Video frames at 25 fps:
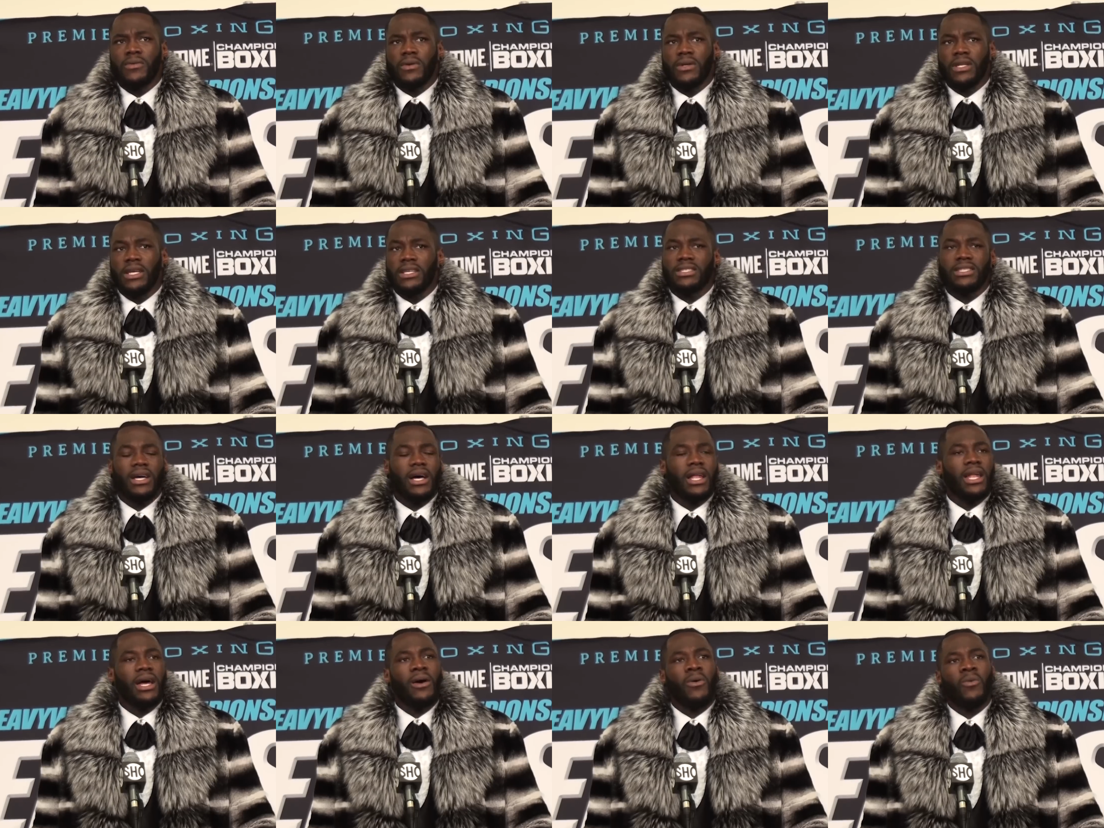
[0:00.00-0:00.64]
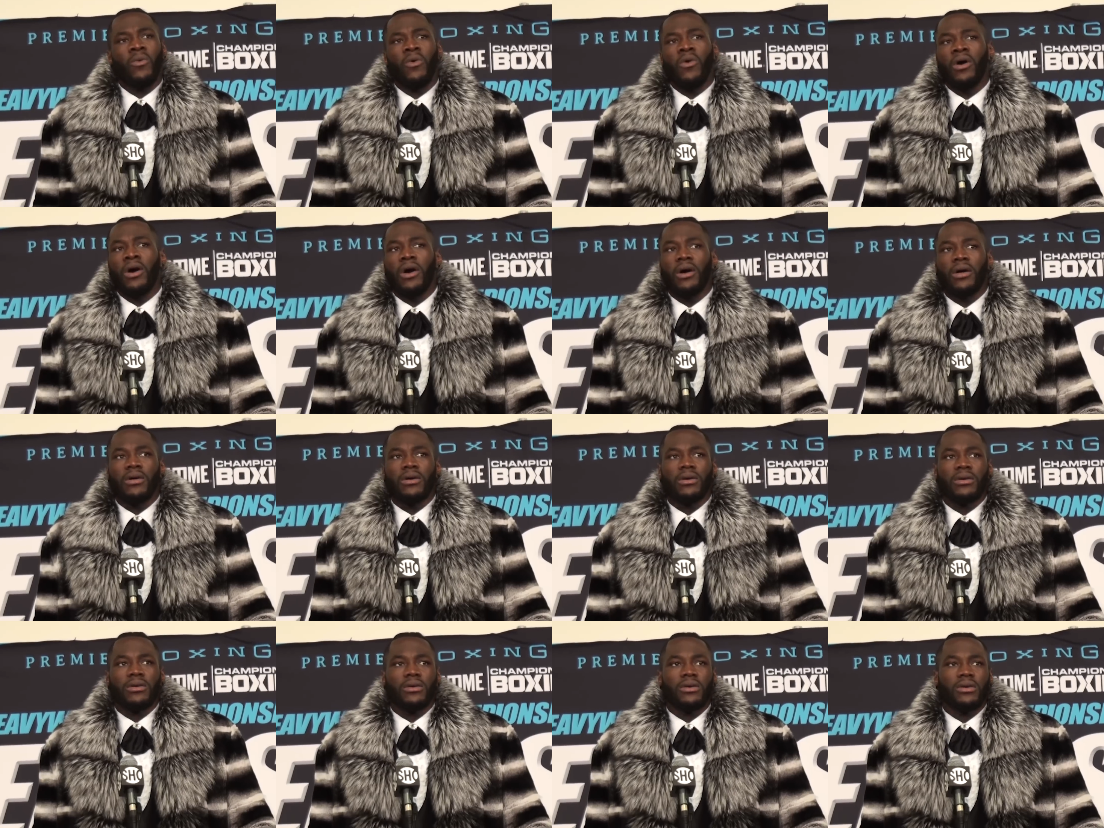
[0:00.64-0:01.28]
That's all I want.
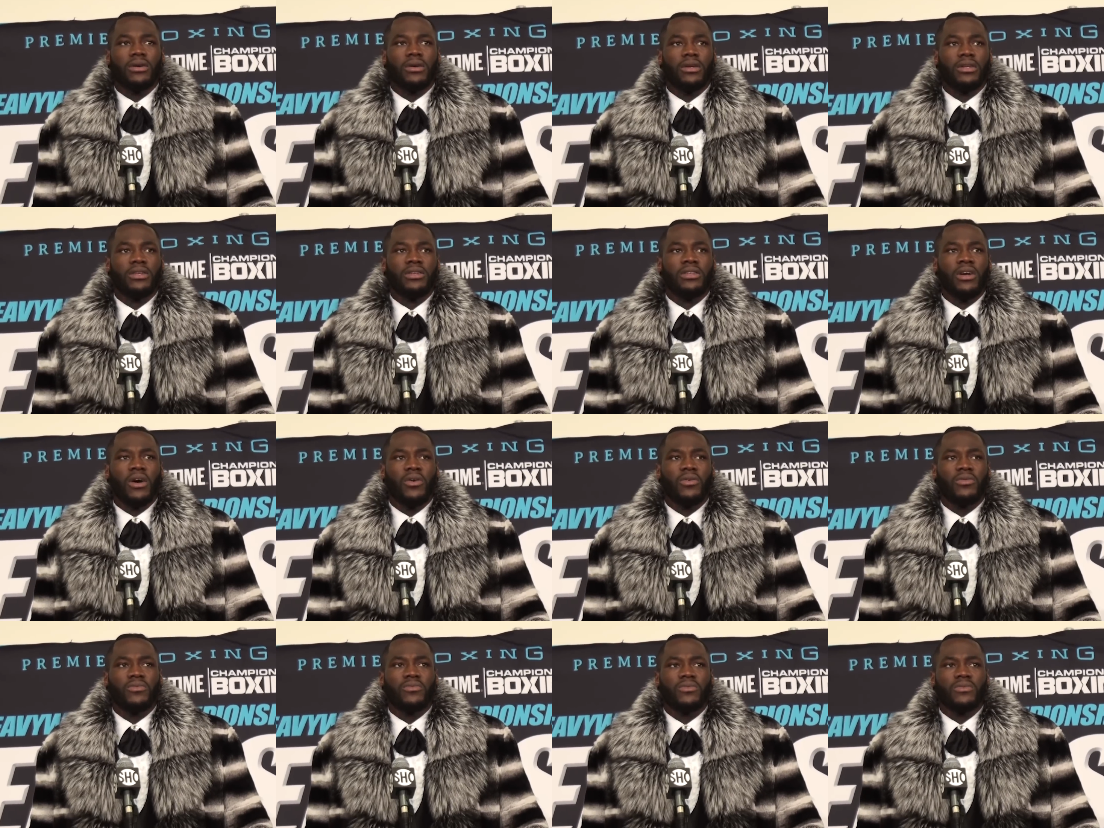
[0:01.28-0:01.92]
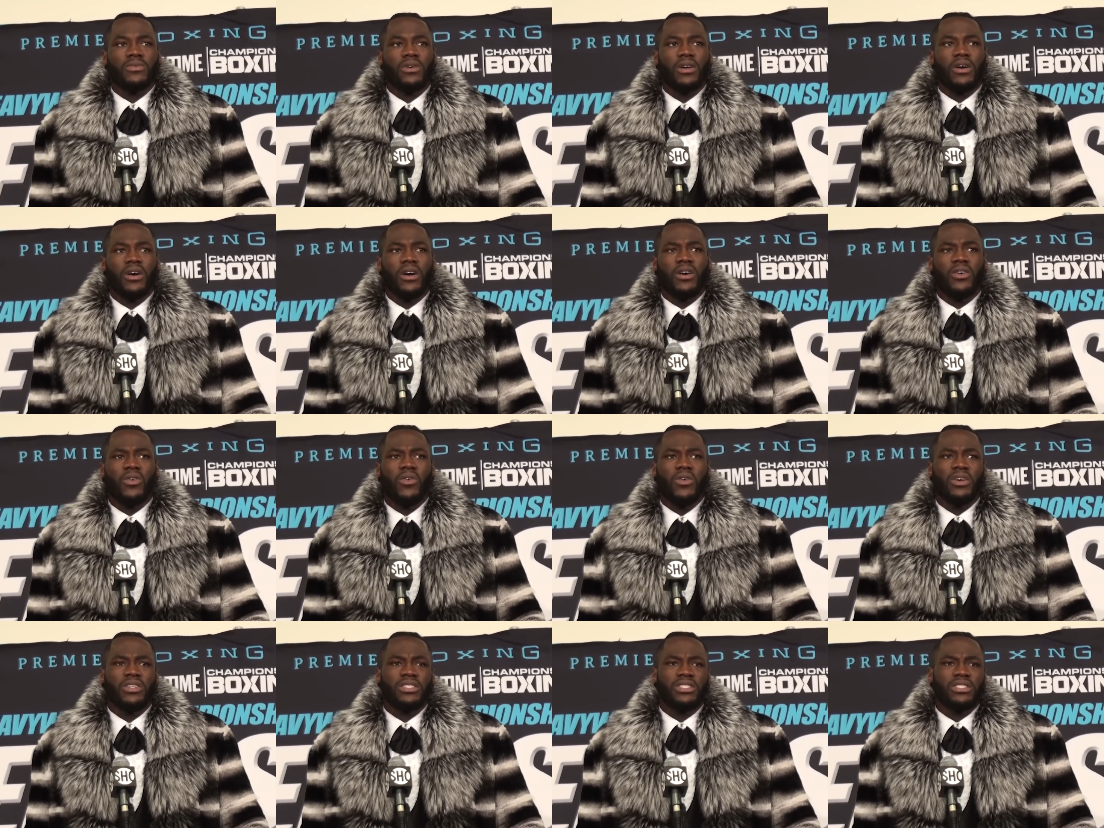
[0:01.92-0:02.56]
You know, of
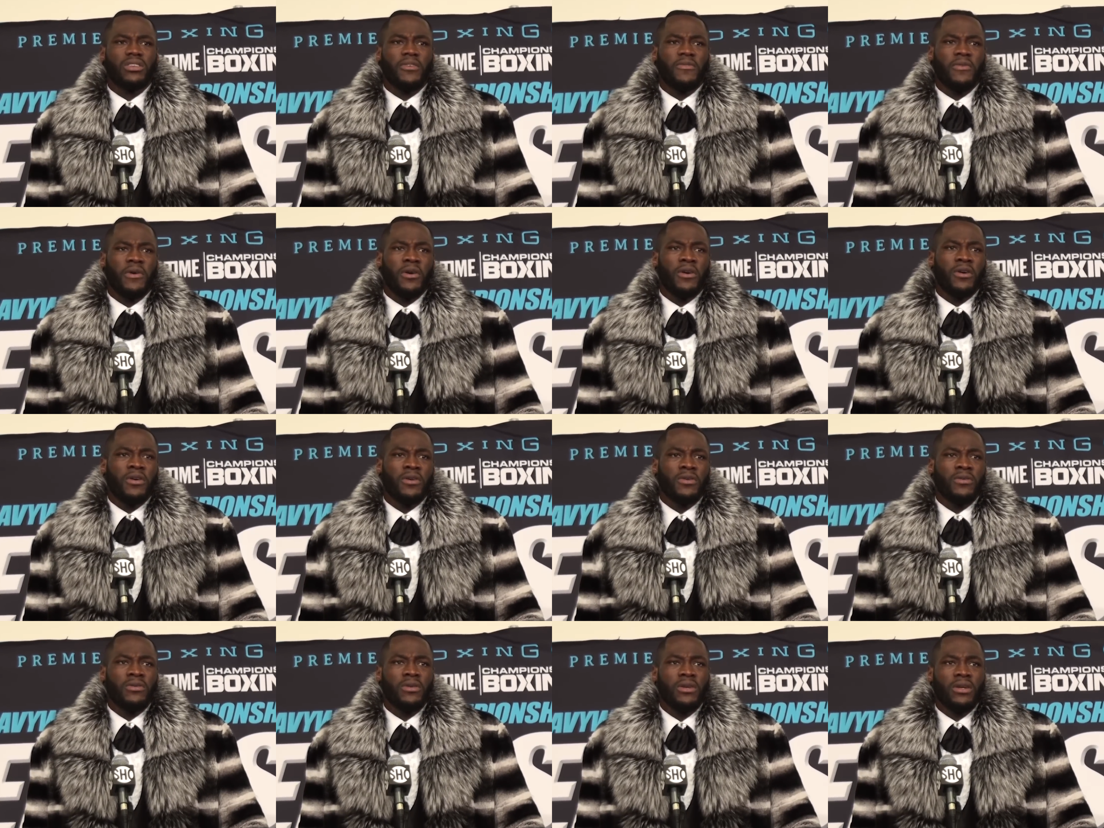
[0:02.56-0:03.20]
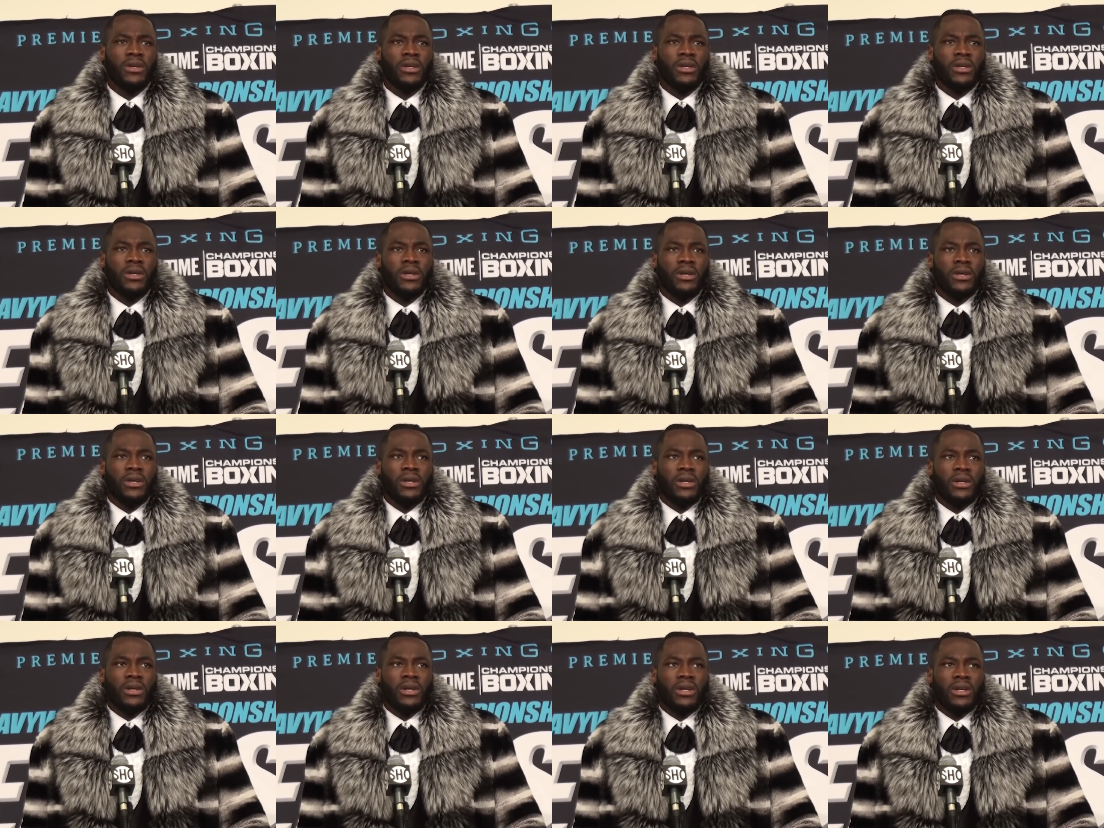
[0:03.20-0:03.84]
course, burn
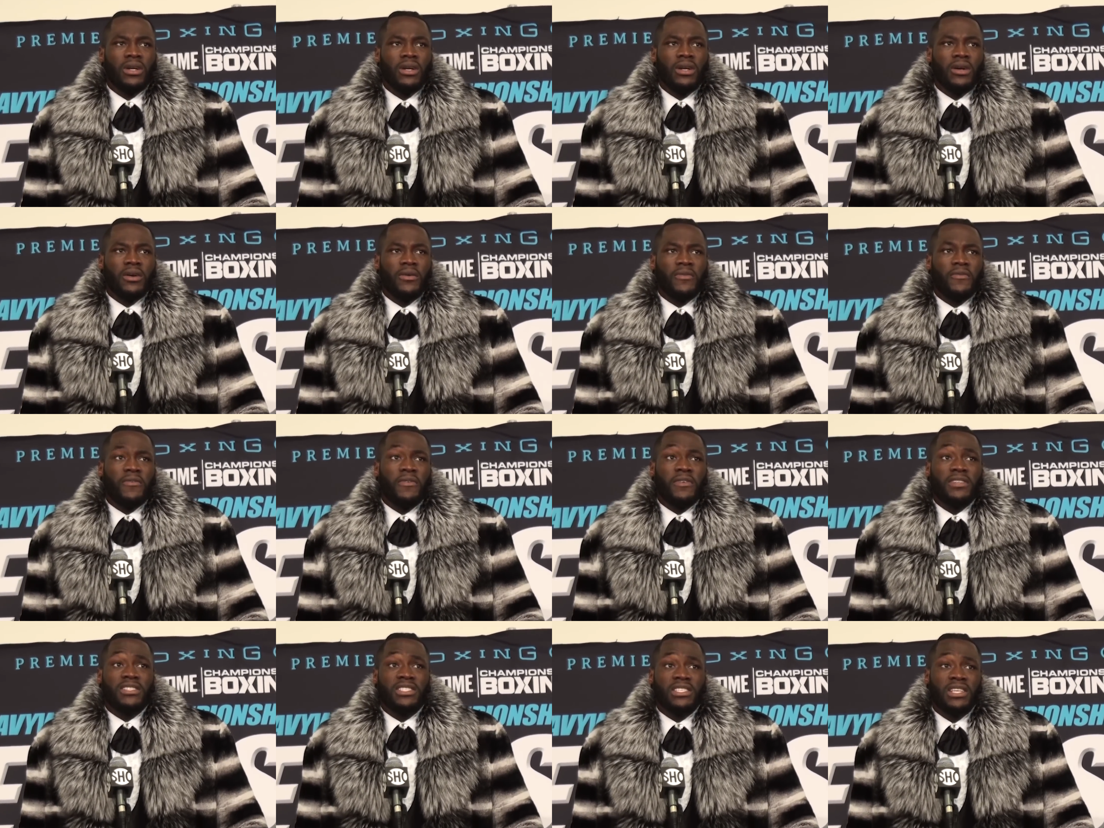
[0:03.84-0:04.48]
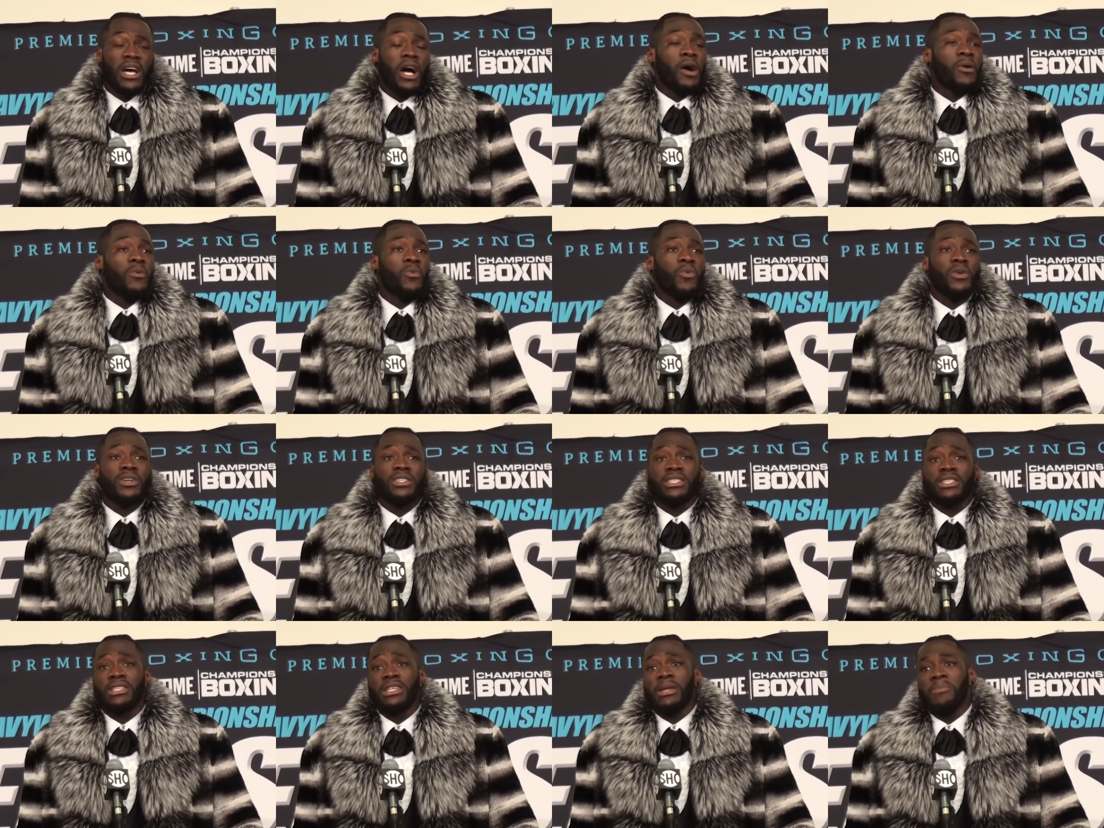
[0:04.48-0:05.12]
for some,
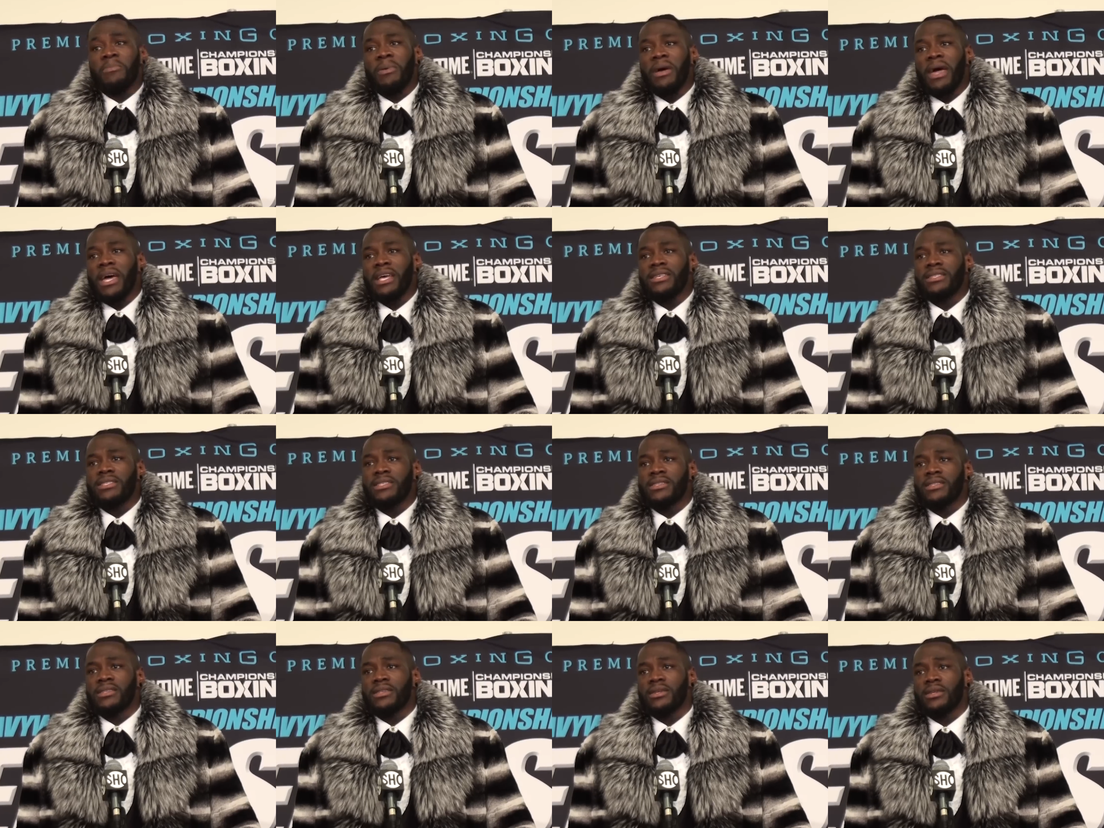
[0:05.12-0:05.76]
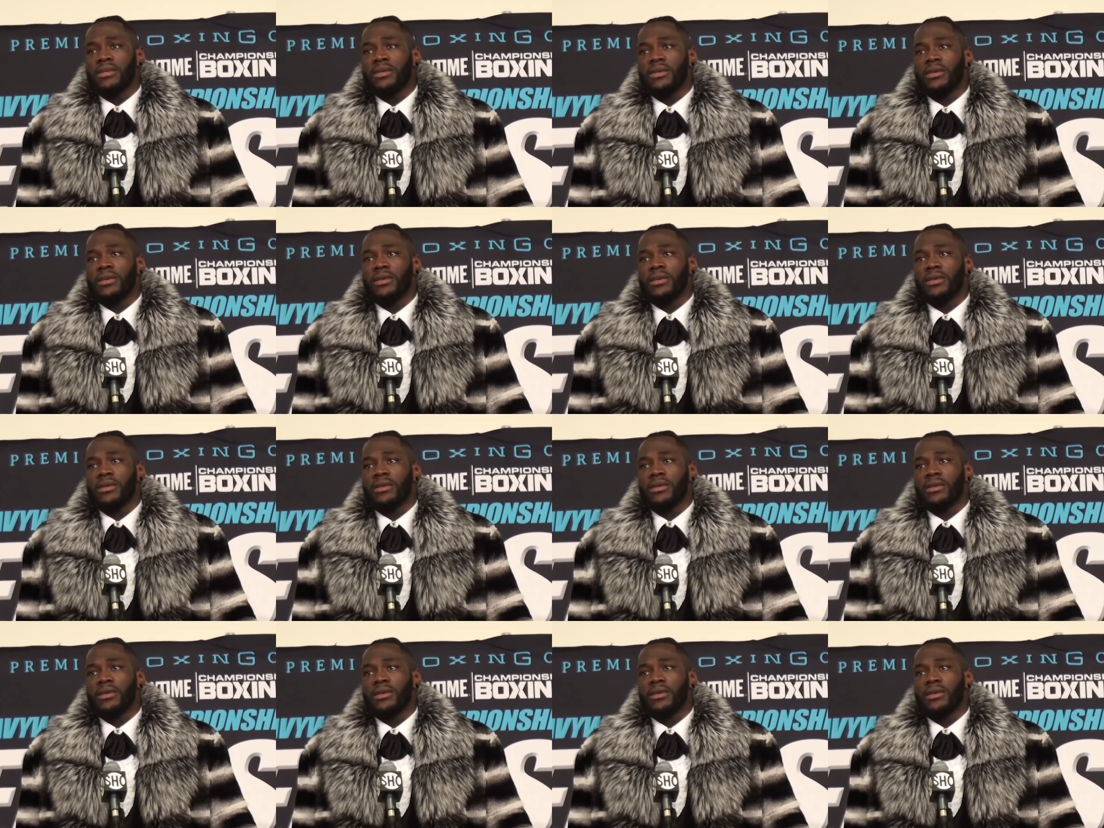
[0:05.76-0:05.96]
wasn't the best.